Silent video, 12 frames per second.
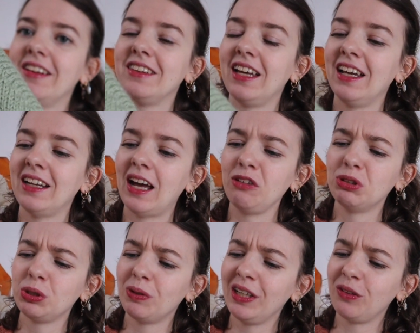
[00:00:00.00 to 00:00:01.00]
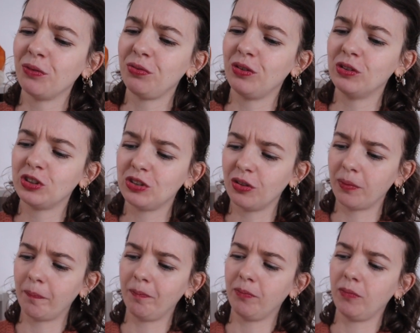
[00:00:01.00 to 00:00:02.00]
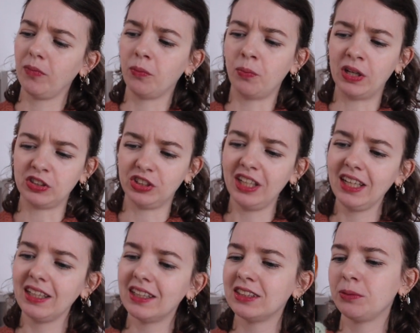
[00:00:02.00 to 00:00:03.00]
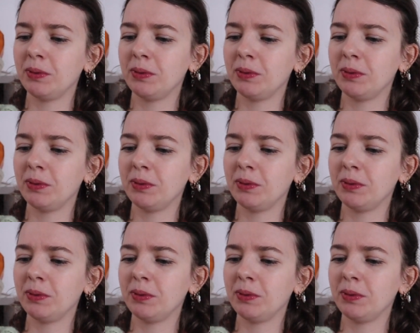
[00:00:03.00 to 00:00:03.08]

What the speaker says: Then I was really confused whilst knitting this